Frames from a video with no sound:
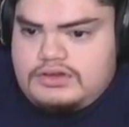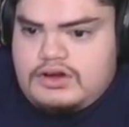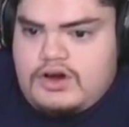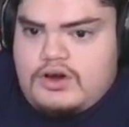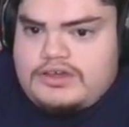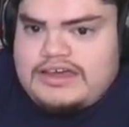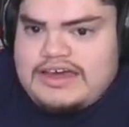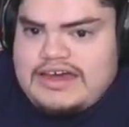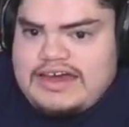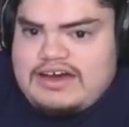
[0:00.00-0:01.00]
Oh,
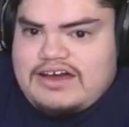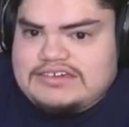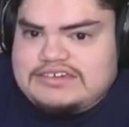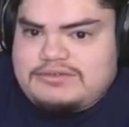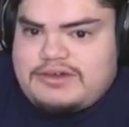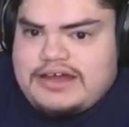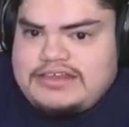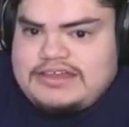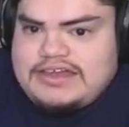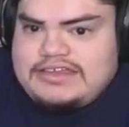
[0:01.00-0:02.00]
yeah. Austin
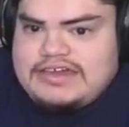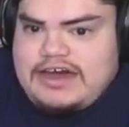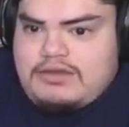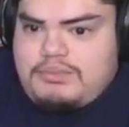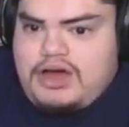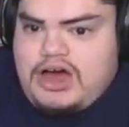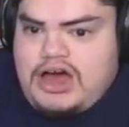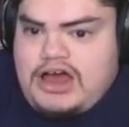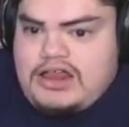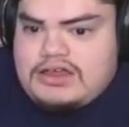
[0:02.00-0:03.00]
Riley, get down,
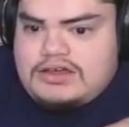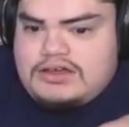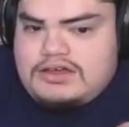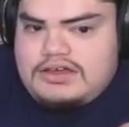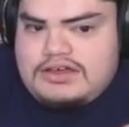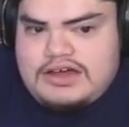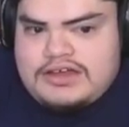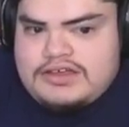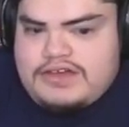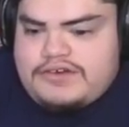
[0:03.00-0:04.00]
ball!
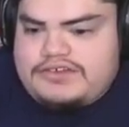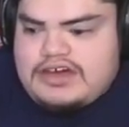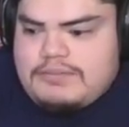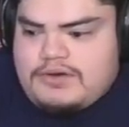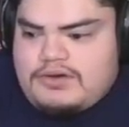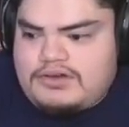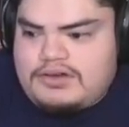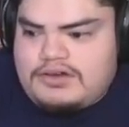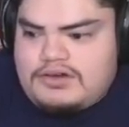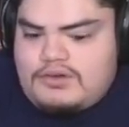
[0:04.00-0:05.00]
Another double.
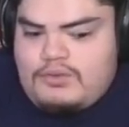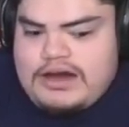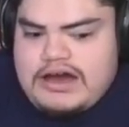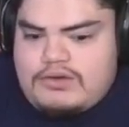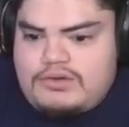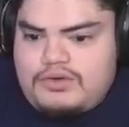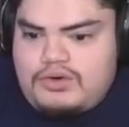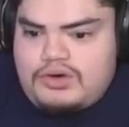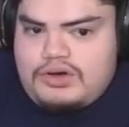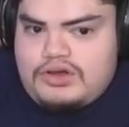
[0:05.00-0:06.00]
Wow.
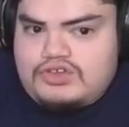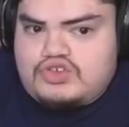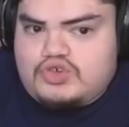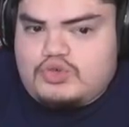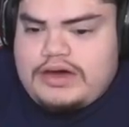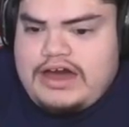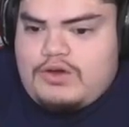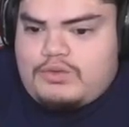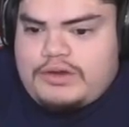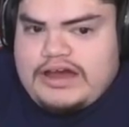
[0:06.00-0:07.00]

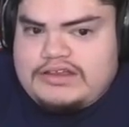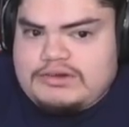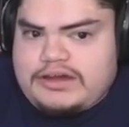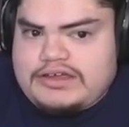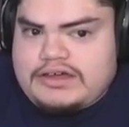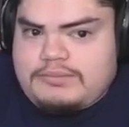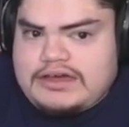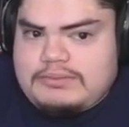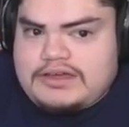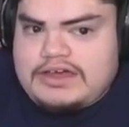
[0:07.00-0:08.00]
Two-out rally right now,
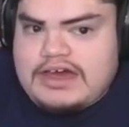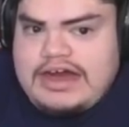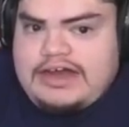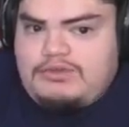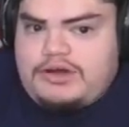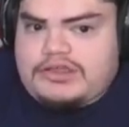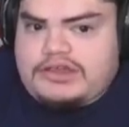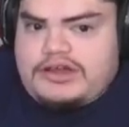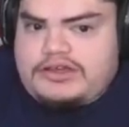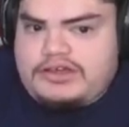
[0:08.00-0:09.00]
baby. And we're on
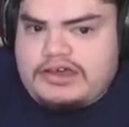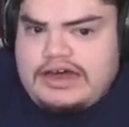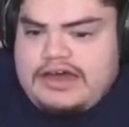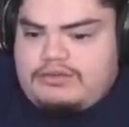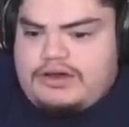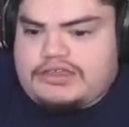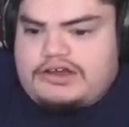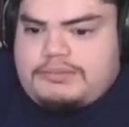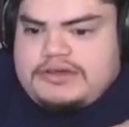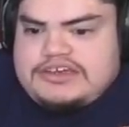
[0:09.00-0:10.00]
third and on
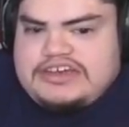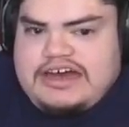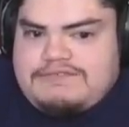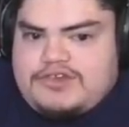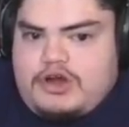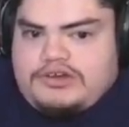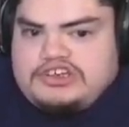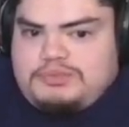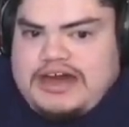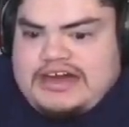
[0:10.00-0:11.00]
third because I have no
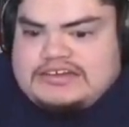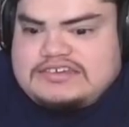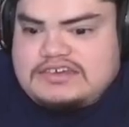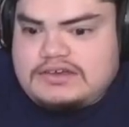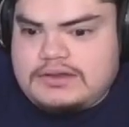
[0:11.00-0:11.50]
respect.